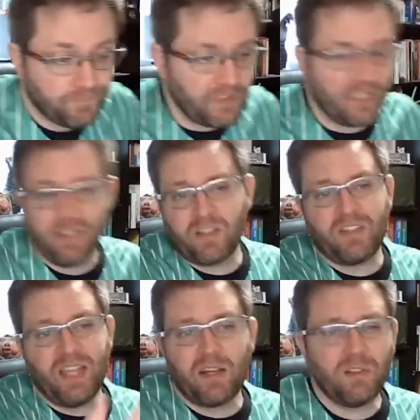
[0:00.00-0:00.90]
Like here in
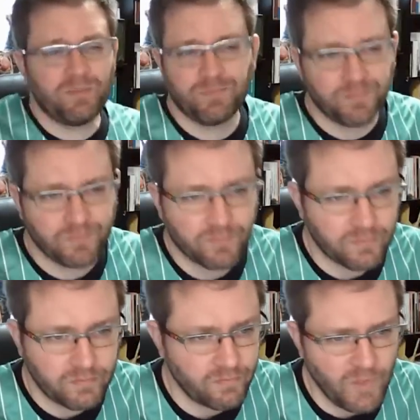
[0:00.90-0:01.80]
Seattle,
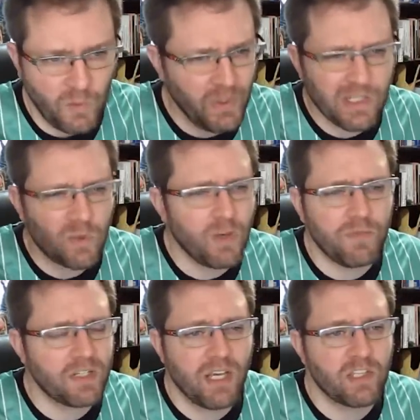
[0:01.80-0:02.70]
we get
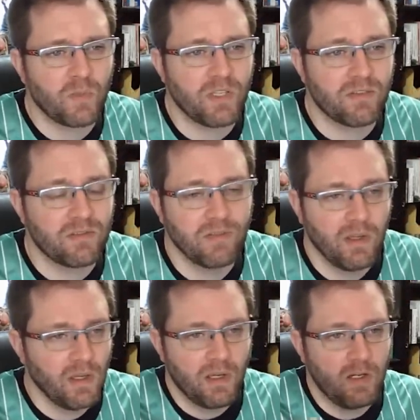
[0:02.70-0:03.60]
12-foot tide swings,
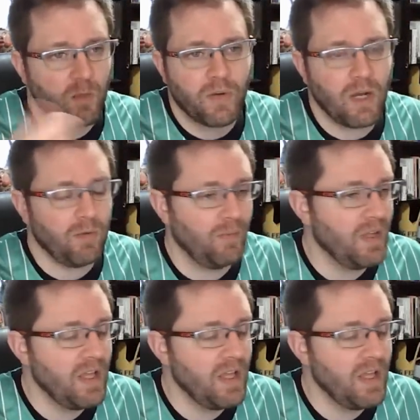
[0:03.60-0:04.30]
no problem.